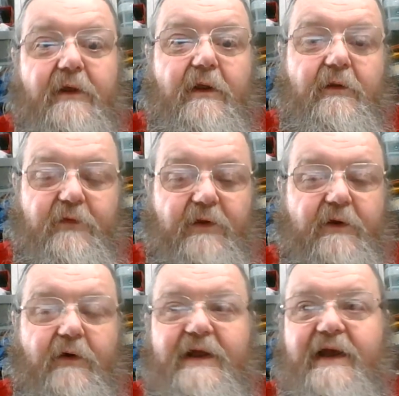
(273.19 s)
that
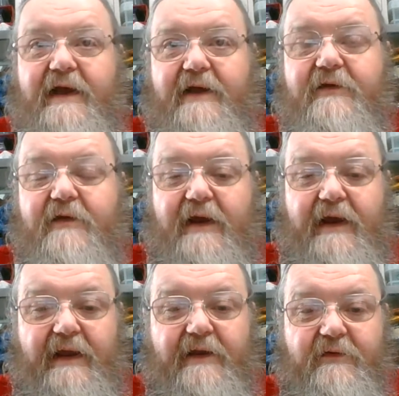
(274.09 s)
I had,
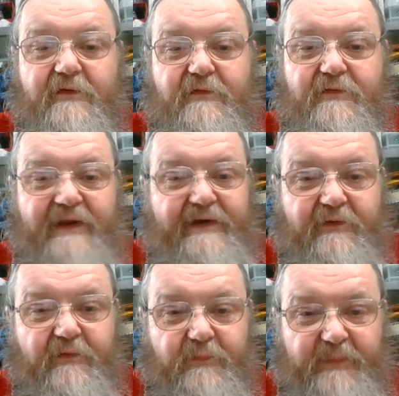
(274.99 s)
and they
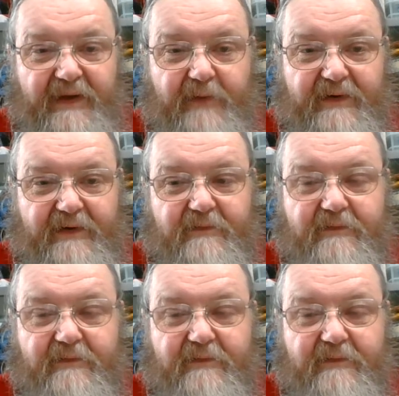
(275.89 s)
needed repairing.